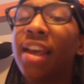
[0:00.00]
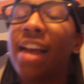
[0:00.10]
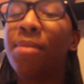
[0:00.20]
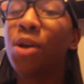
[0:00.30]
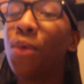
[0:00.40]

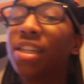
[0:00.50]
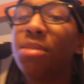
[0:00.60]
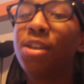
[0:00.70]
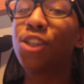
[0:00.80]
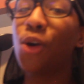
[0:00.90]
like I'm going
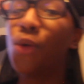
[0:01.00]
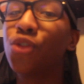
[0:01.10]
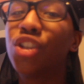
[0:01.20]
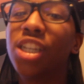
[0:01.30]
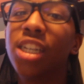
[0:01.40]
to be
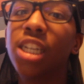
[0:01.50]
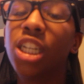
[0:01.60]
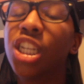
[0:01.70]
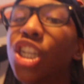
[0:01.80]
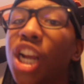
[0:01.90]
told to
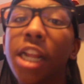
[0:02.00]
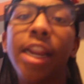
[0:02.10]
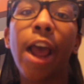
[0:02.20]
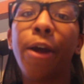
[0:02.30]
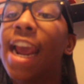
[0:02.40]
just shut it
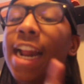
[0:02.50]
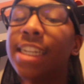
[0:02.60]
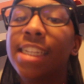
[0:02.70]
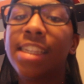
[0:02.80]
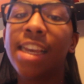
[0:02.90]
down. And I
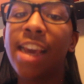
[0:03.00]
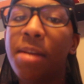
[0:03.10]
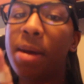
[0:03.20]
did say in